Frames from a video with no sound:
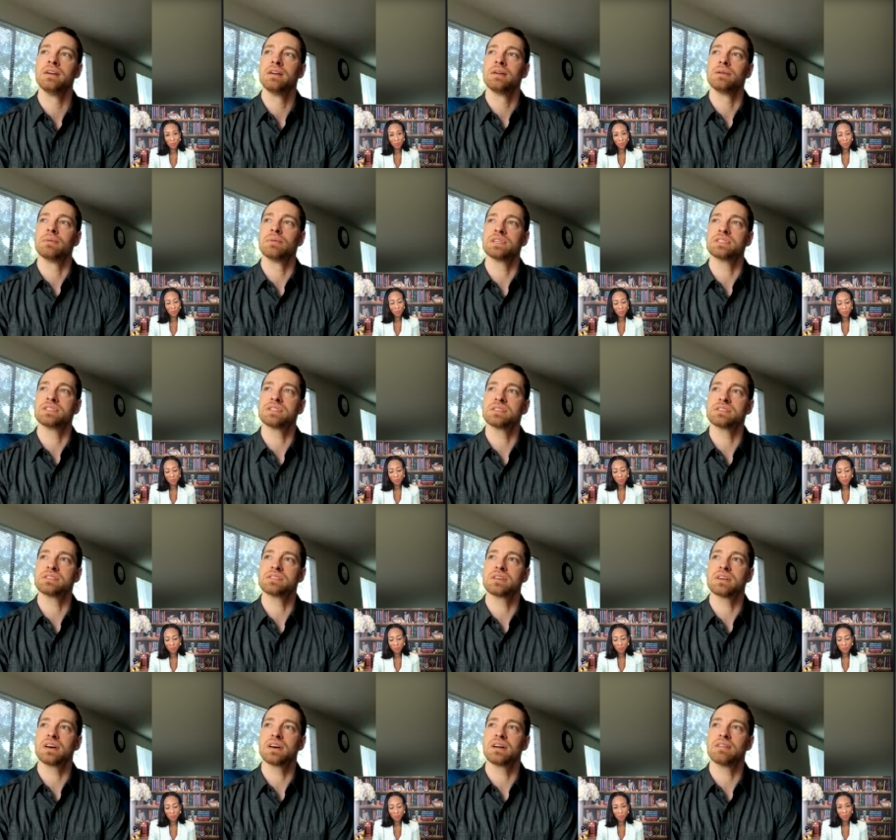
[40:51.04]
which
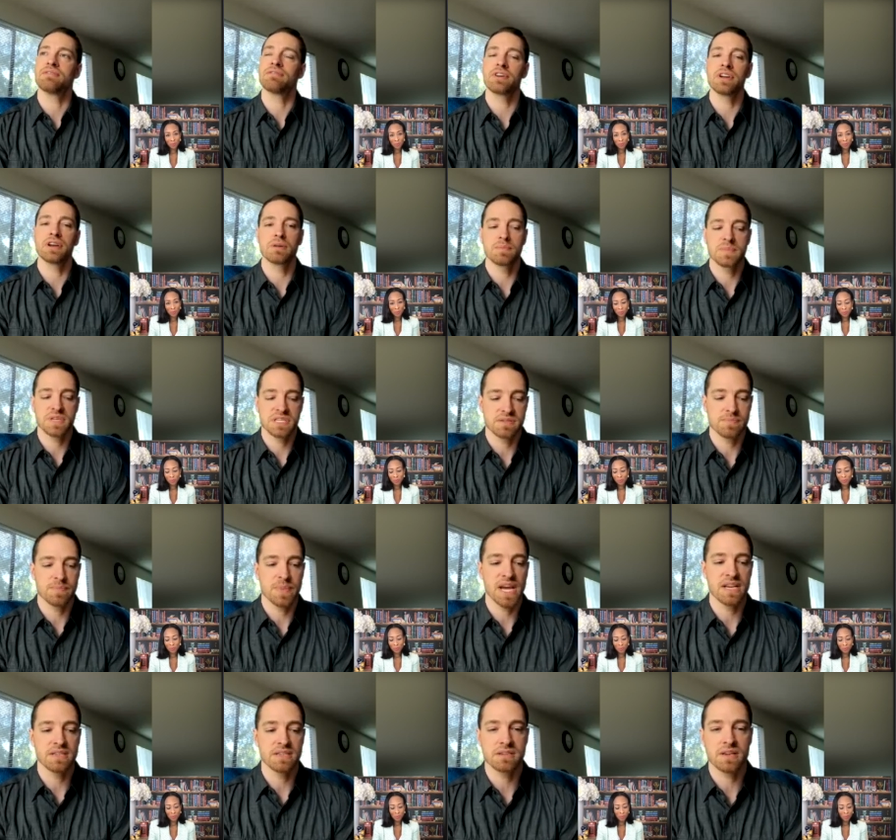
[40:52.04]
is uh, freedom is
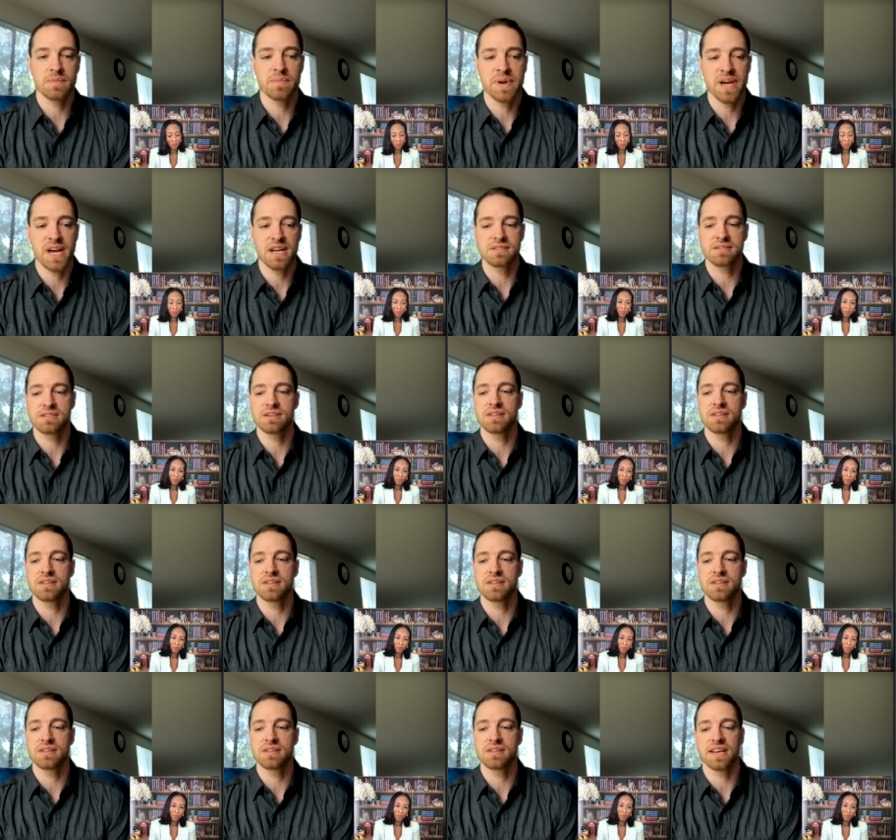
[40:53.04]
man's capacity
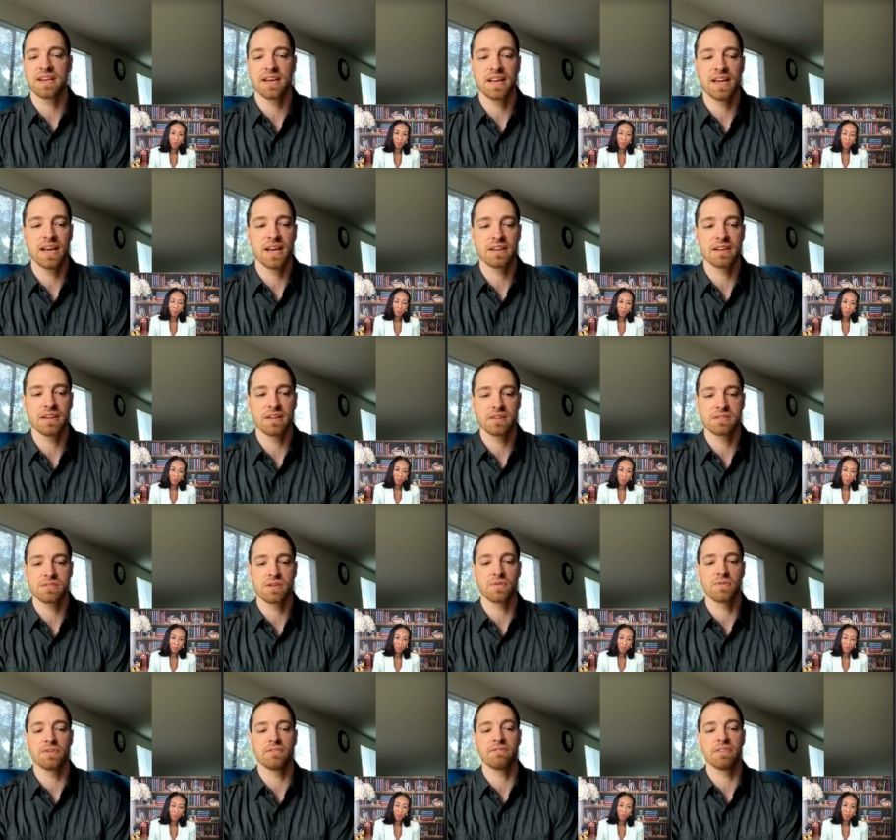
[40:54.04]
to take a hand in his
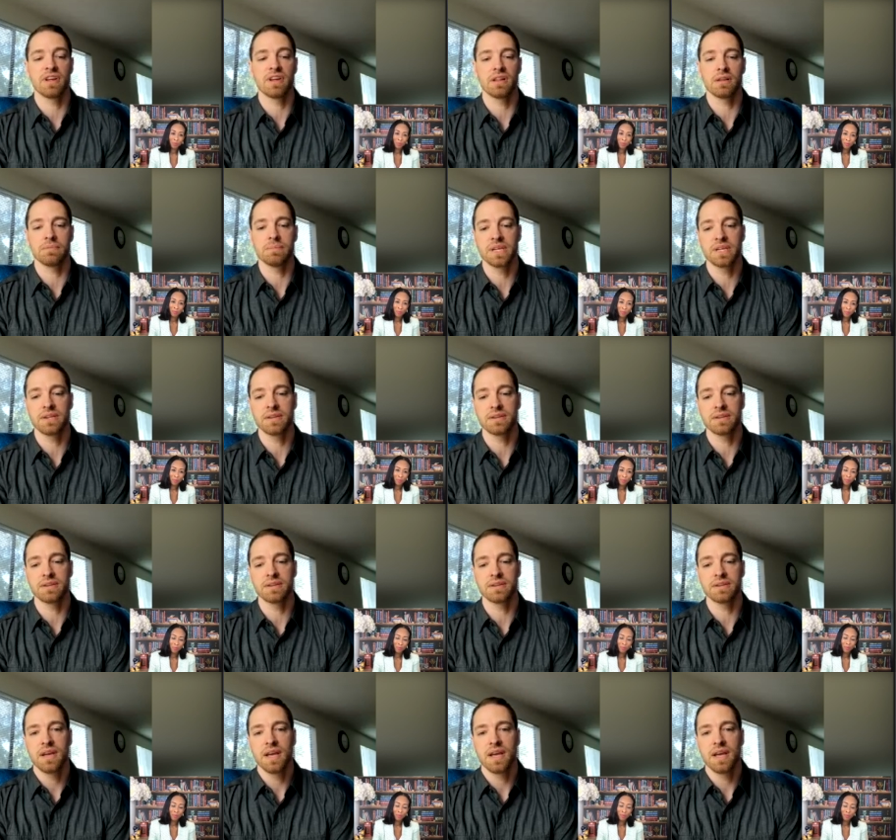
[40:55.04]
own development
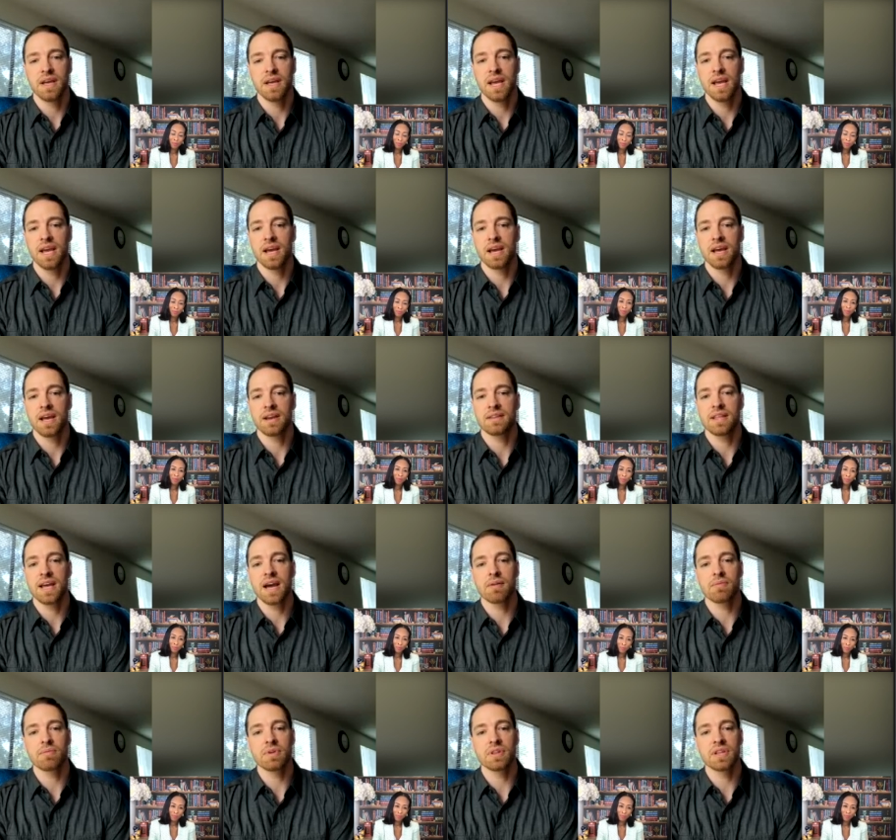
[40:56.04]
and
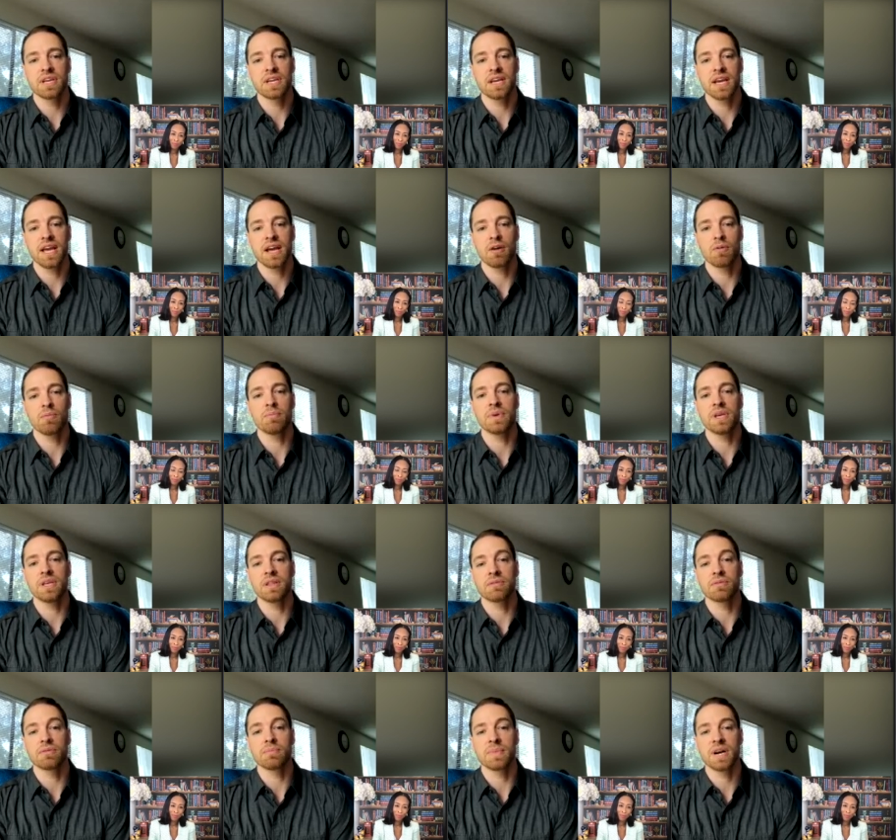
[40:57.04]
that really helped me
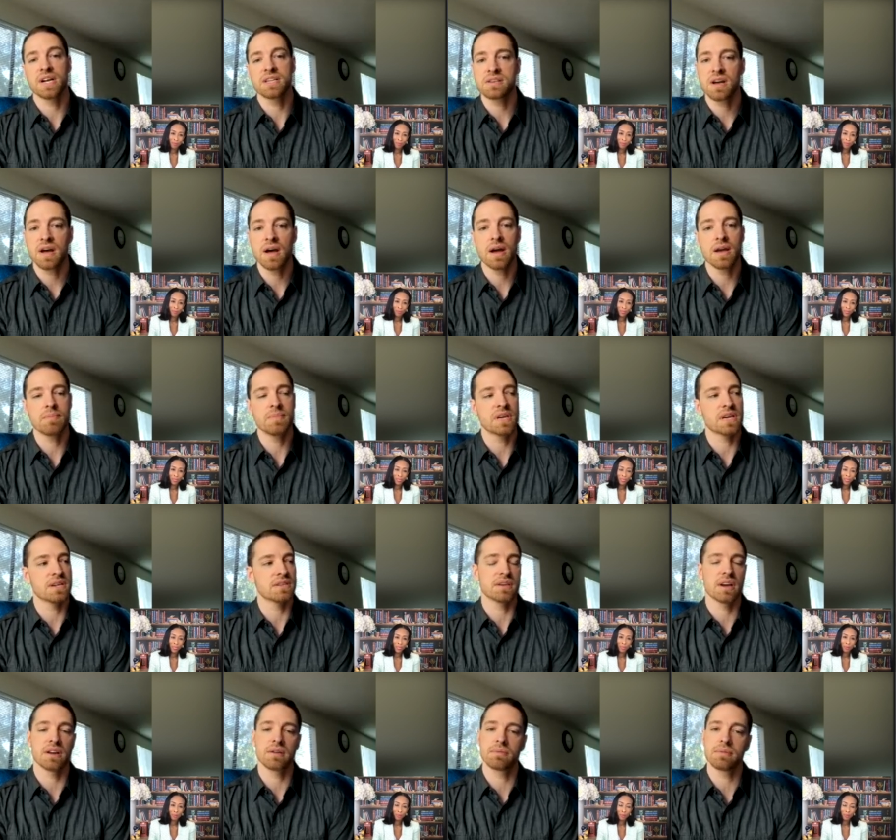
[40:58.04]
through my time
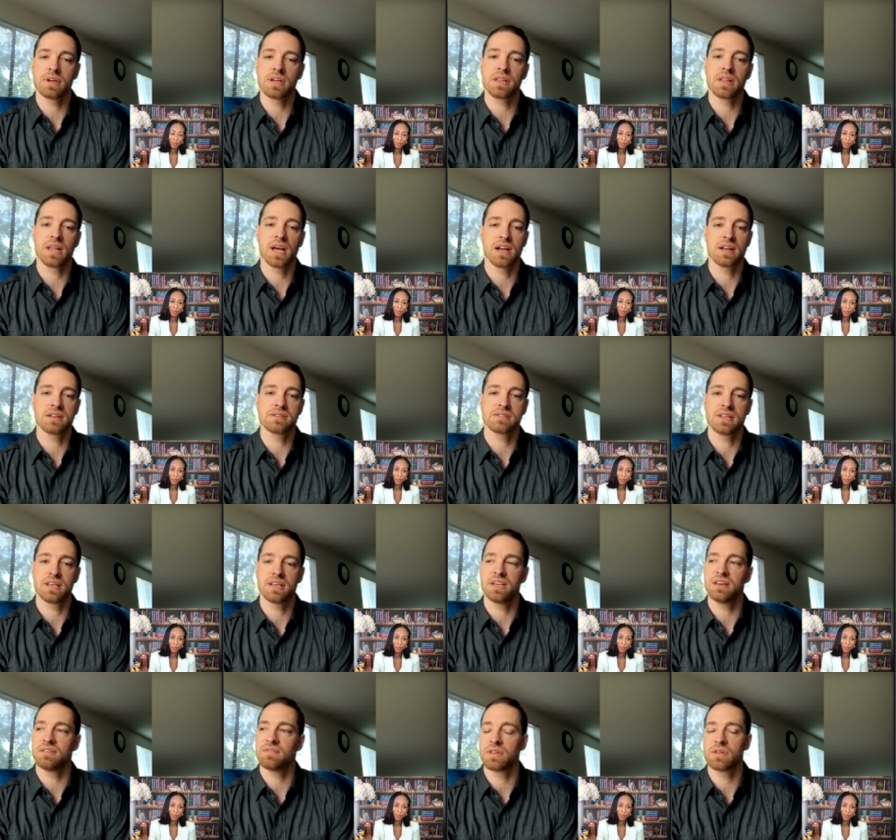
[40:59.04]
because I realized
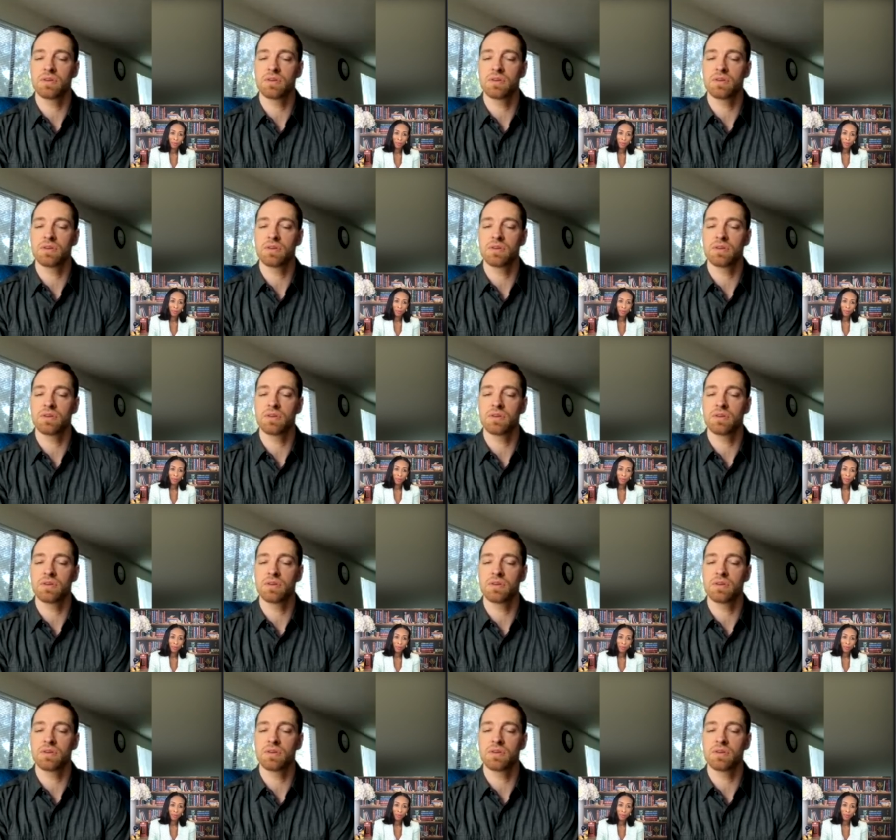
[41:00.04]
that even